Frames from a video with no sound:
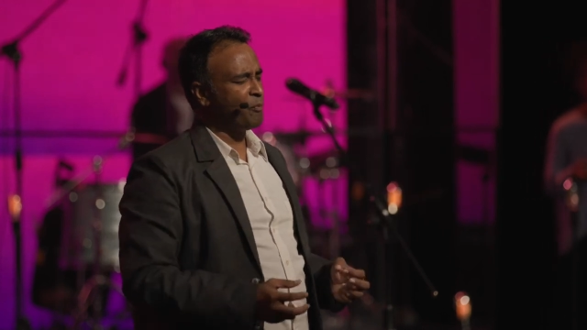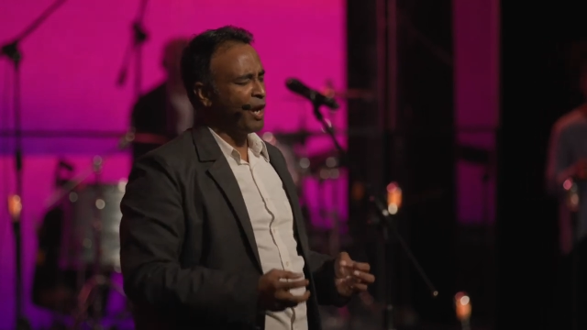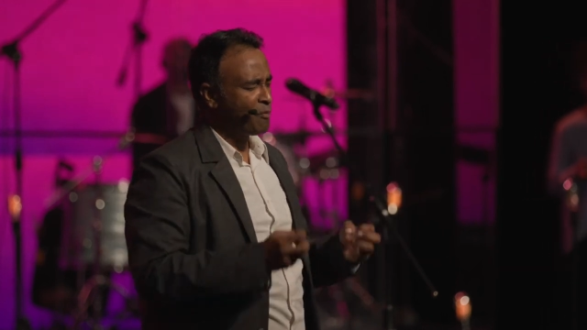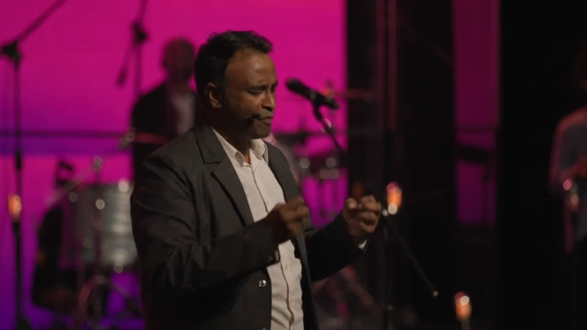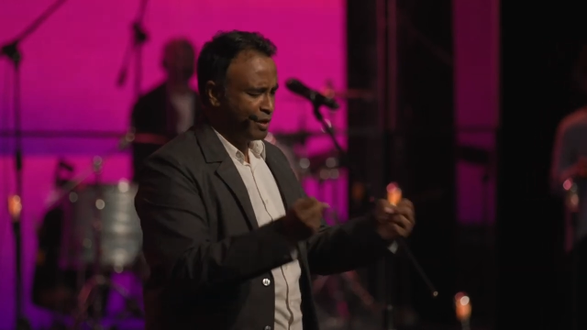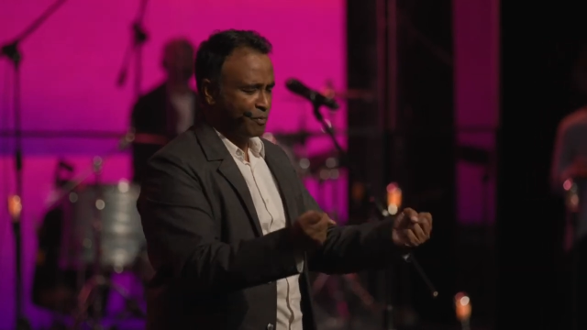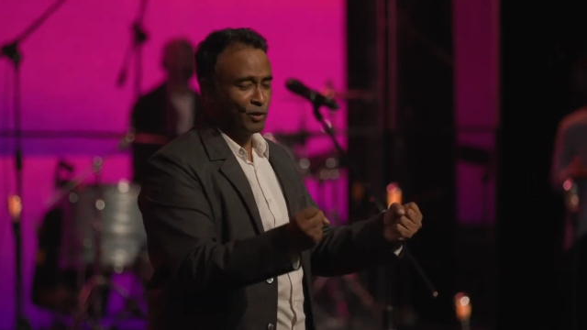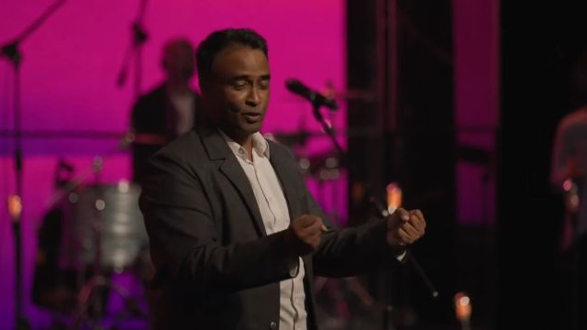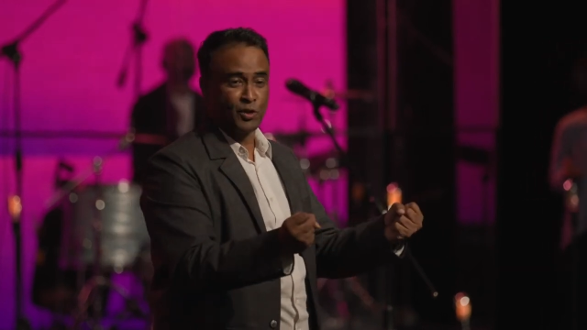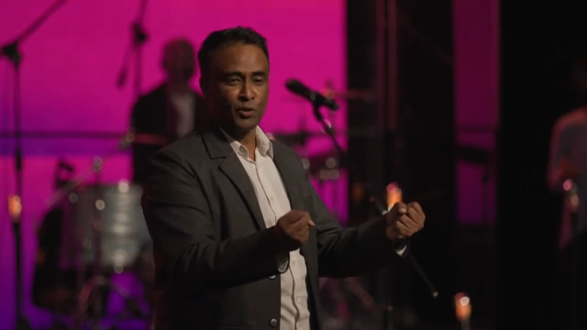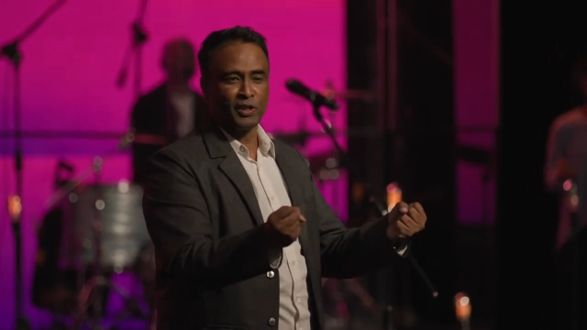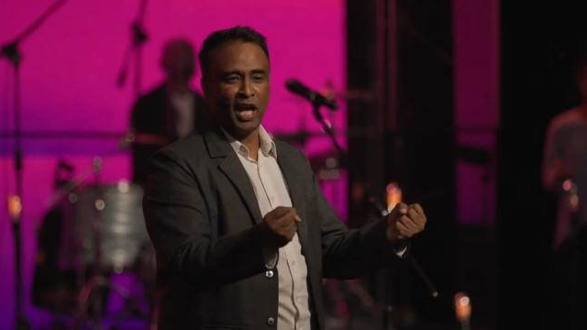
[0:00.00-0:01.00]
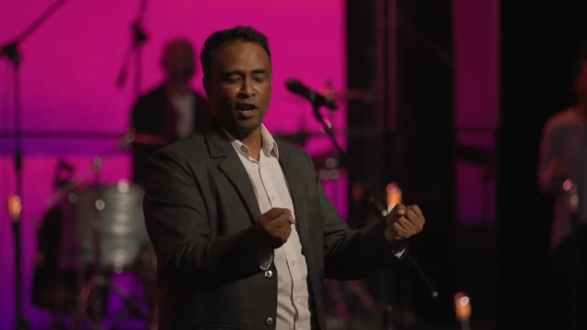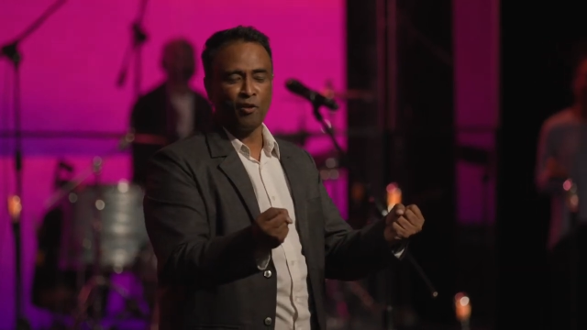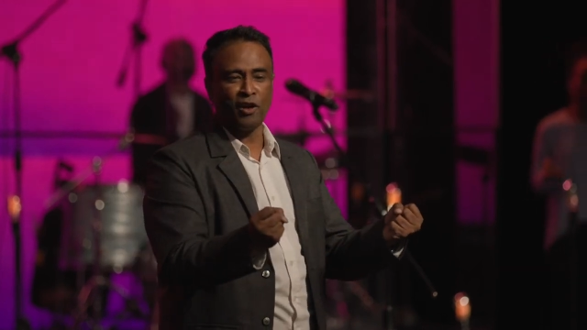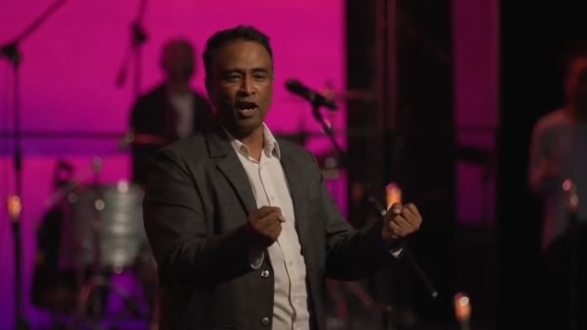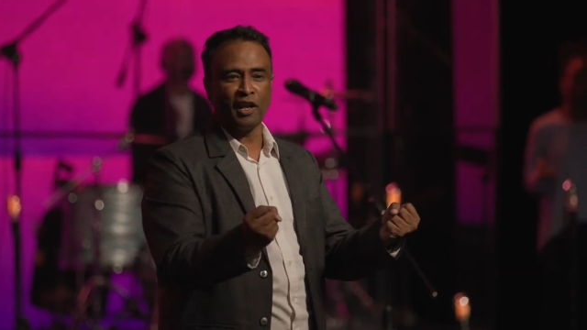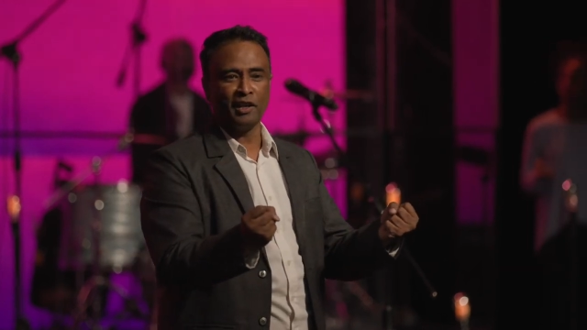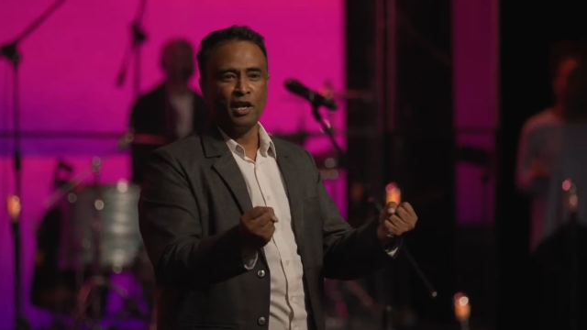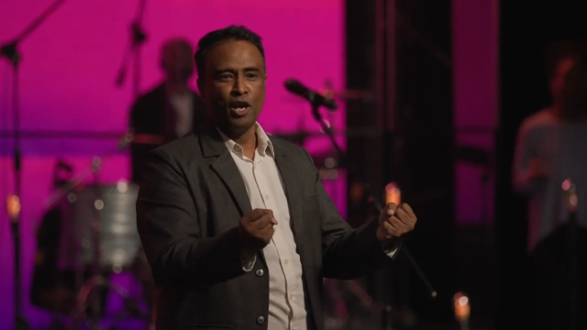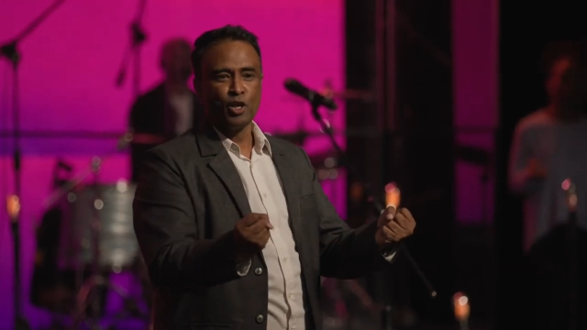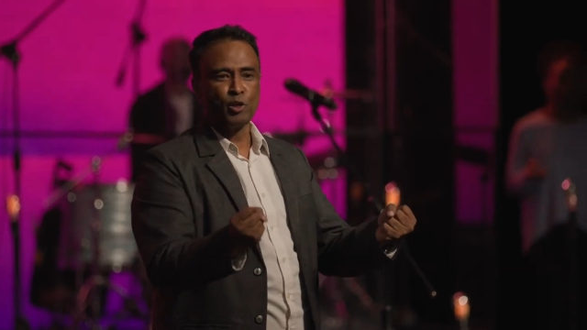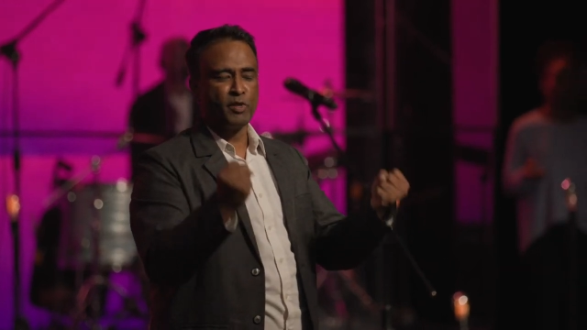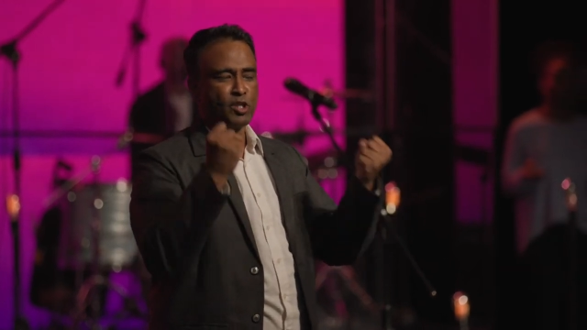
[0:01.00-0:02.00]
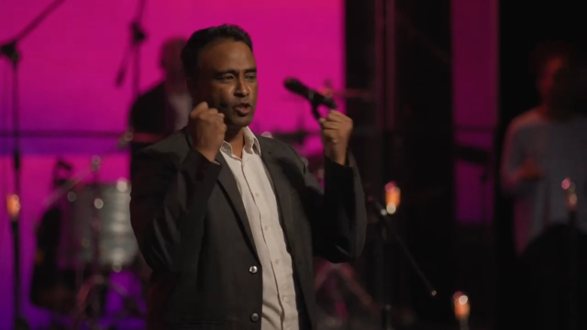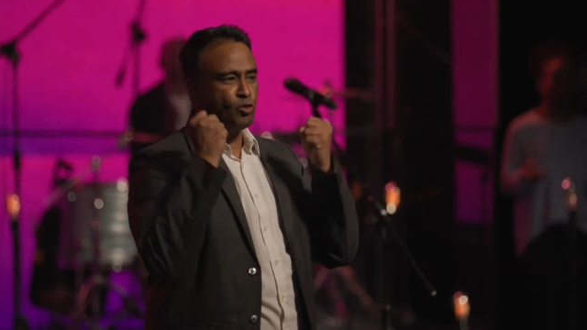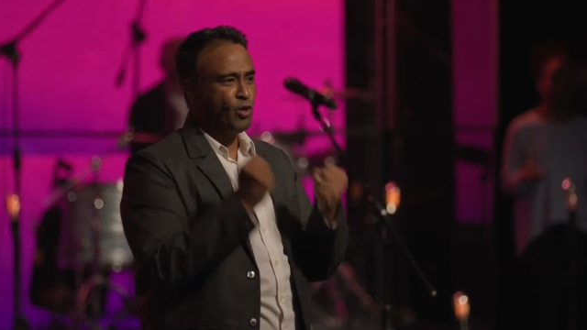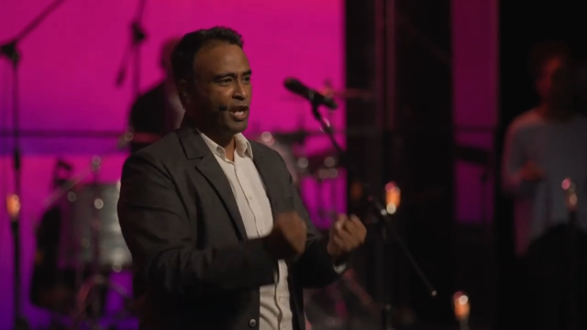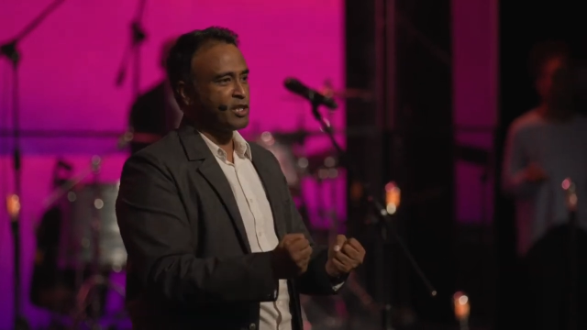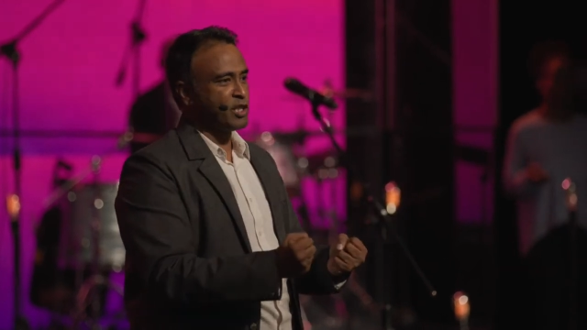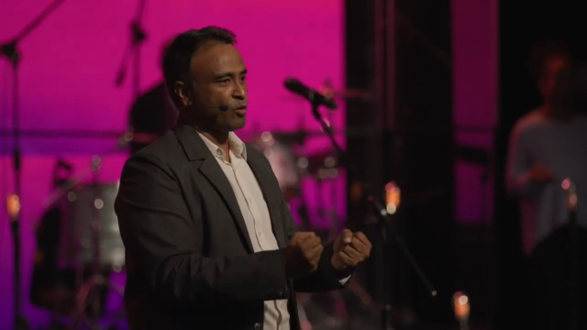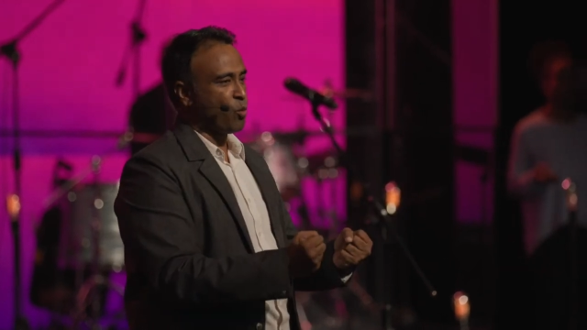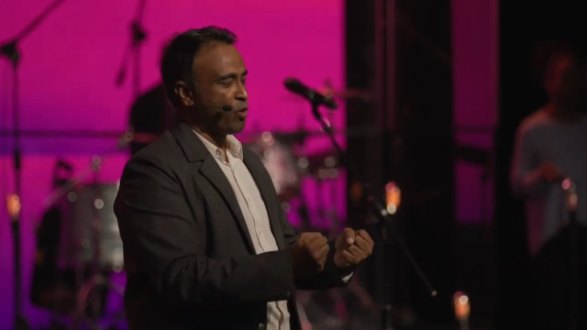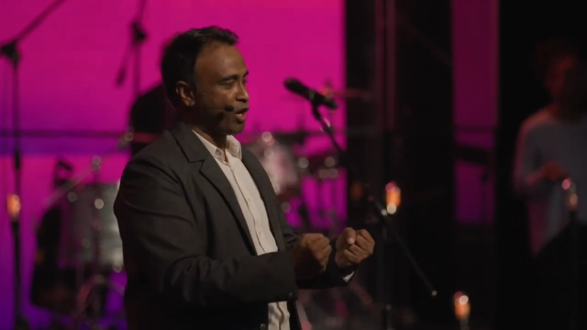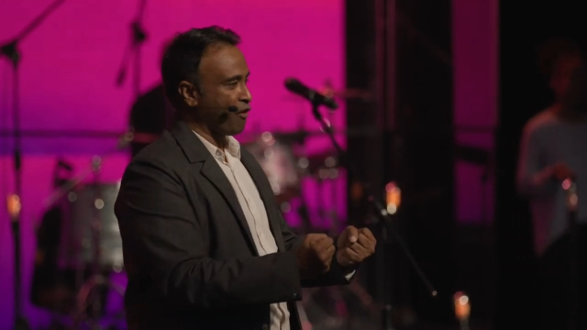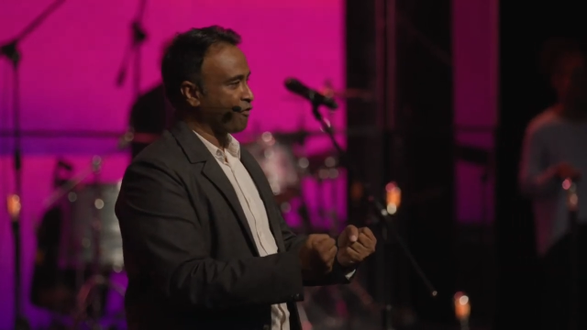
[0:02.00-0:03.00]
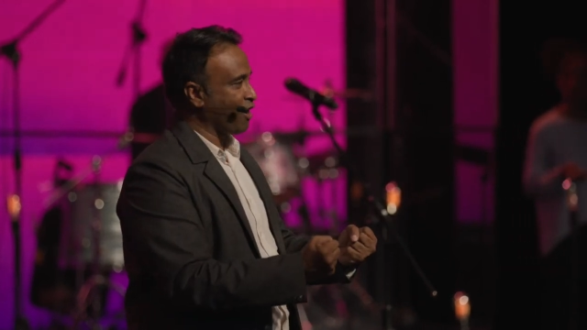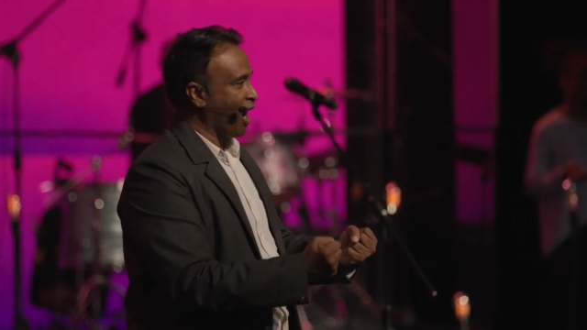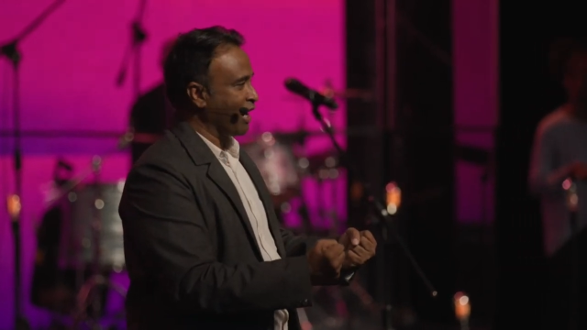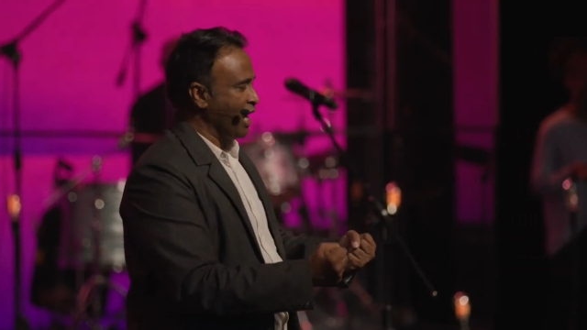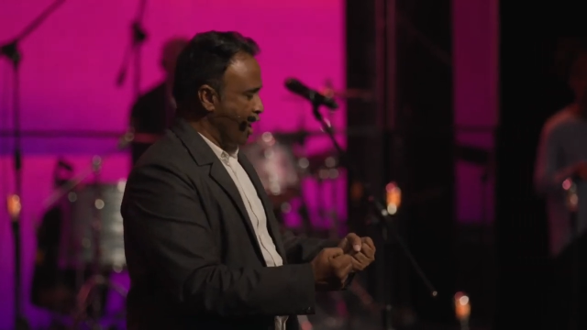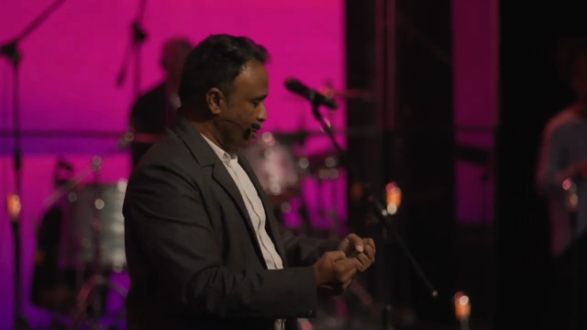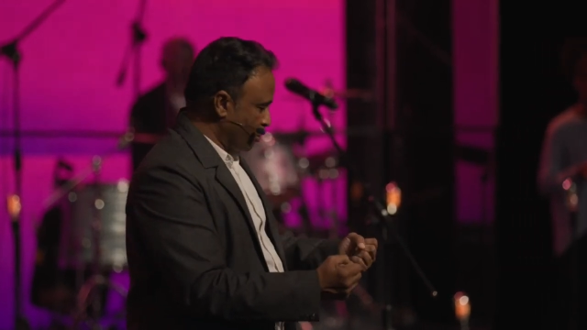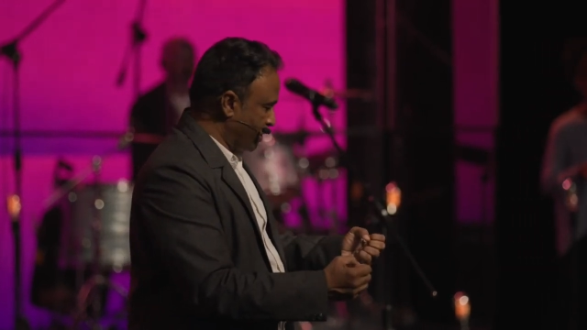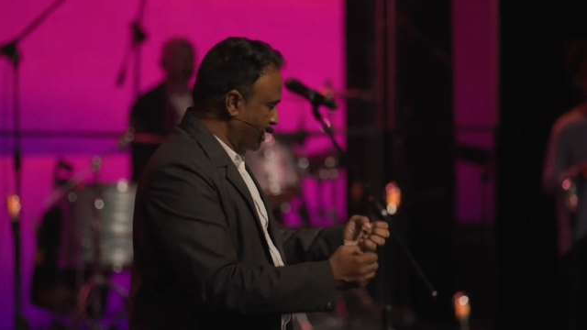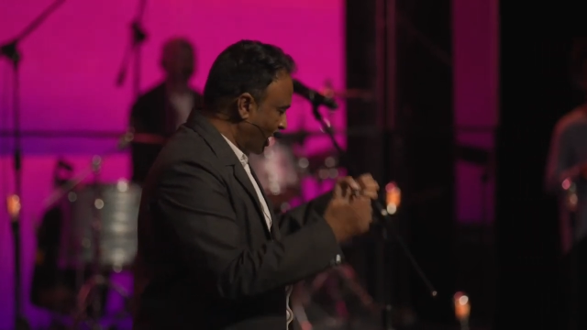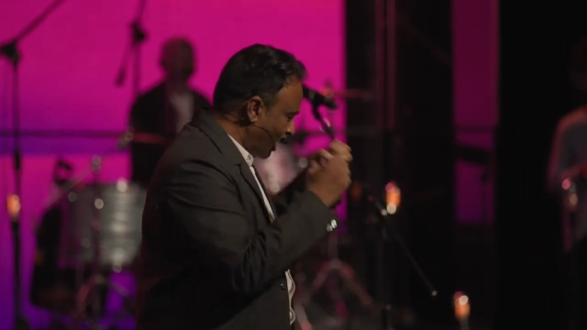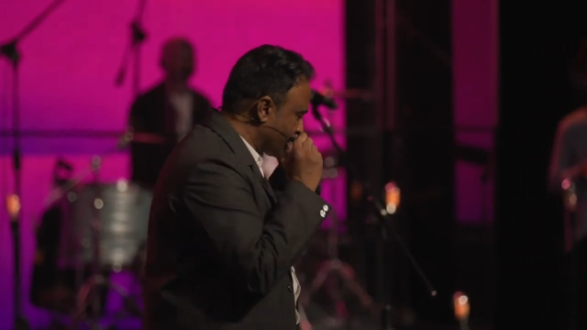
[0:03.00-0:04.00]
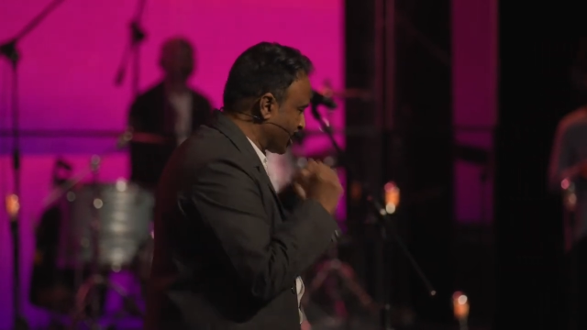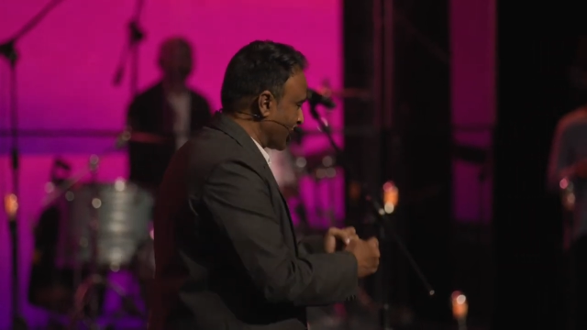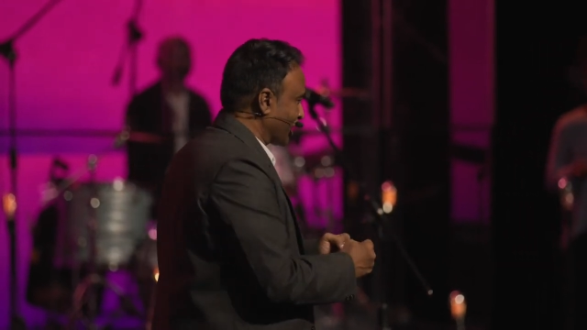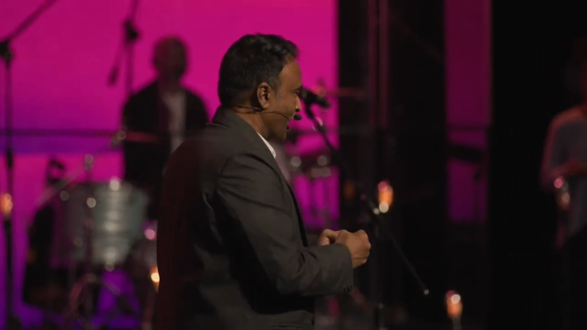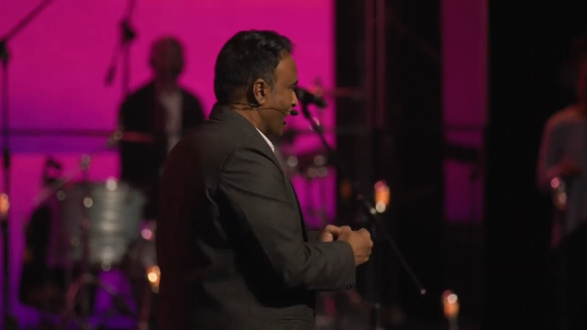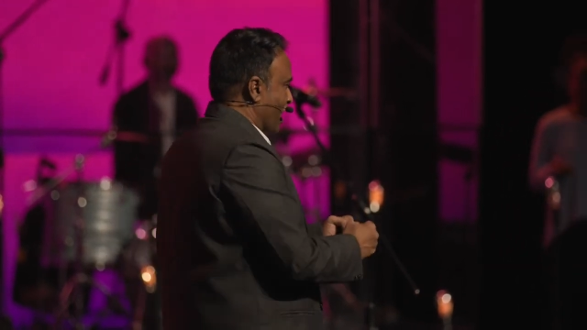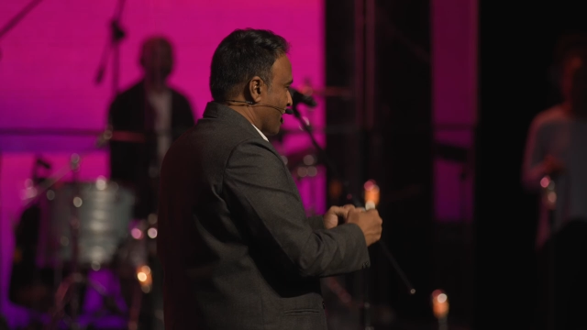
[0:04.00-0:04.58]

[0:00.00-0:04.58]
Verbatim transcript: my people to do that, oh God. To be students of the Word of God, to be diligent in